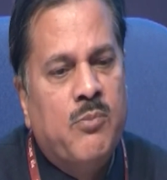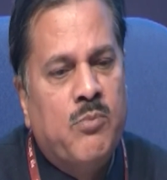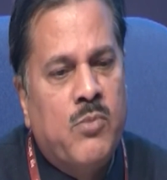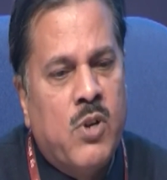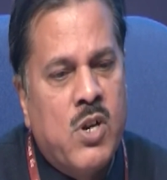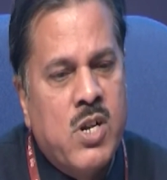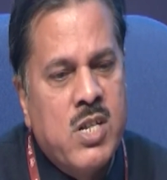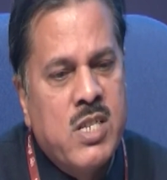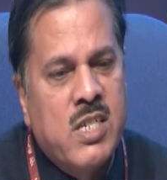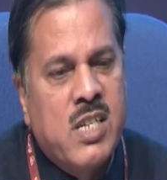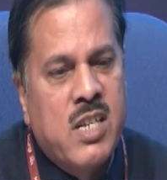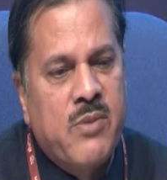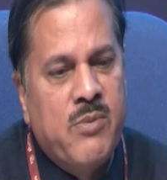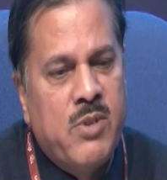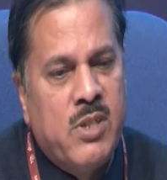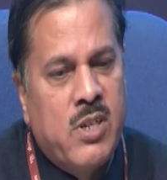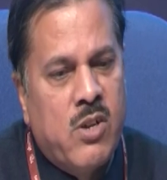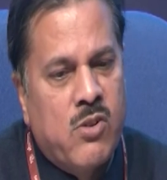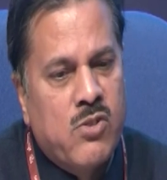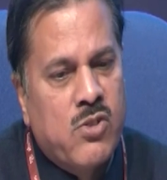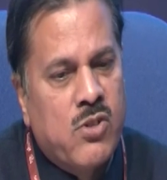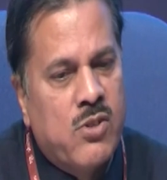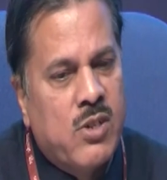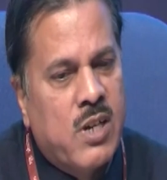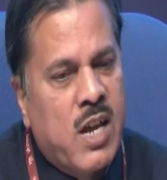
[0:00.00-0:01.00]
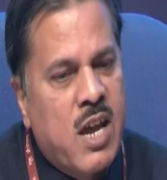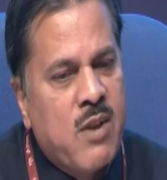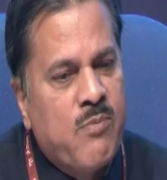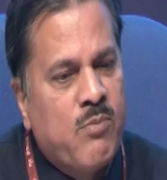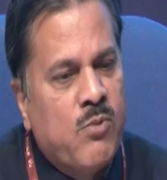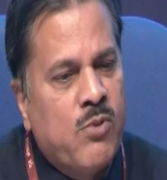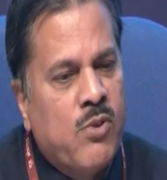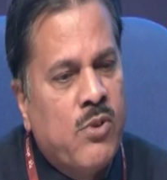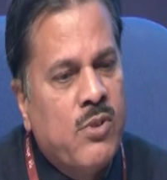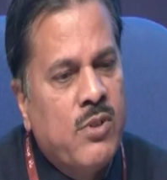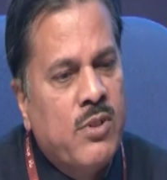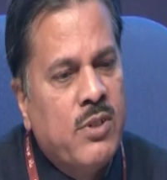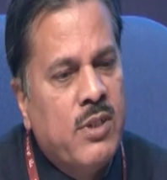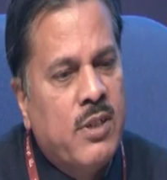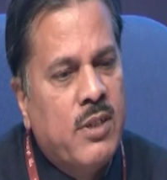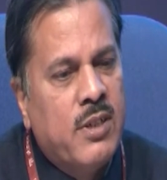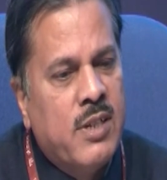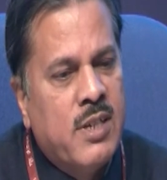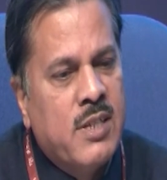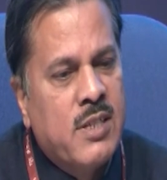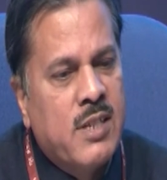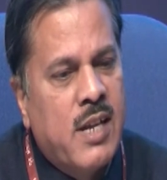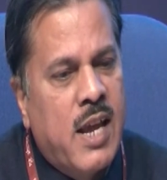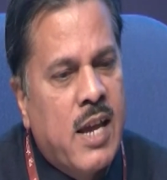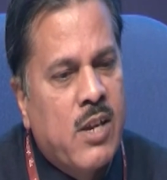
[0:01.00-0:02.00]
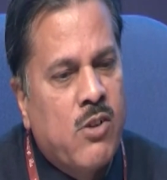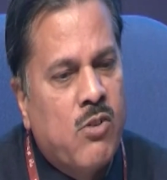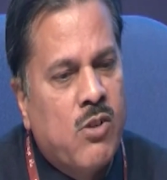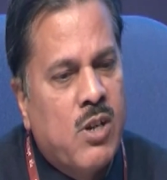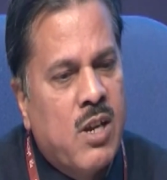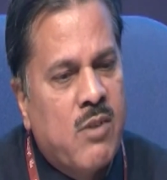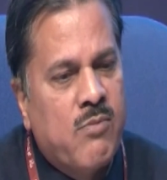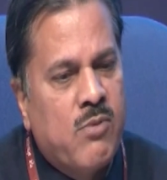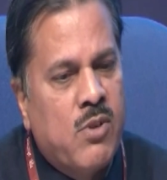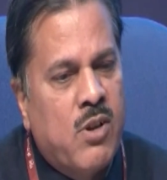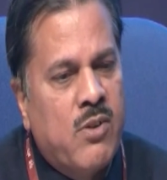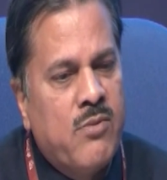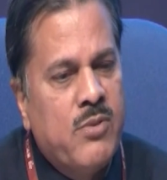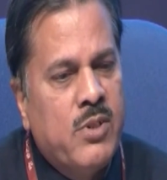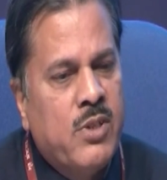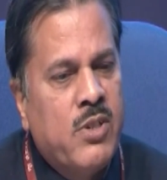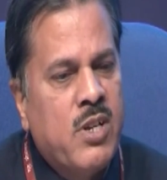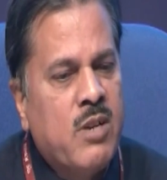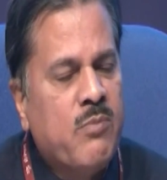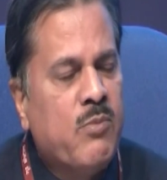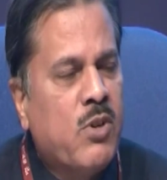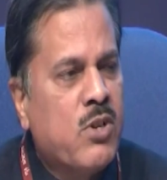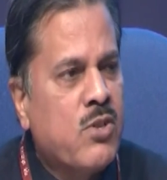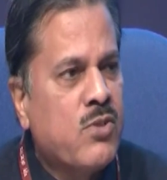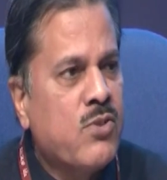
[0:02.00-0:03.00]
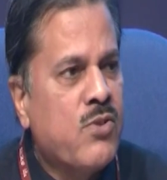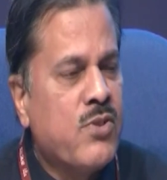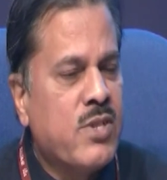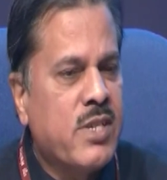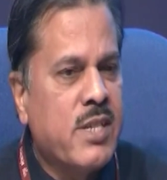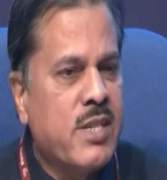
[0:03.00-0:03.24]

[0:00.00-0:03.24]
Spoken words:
positive Indian Ocean Dipole is likely to develop during monsoon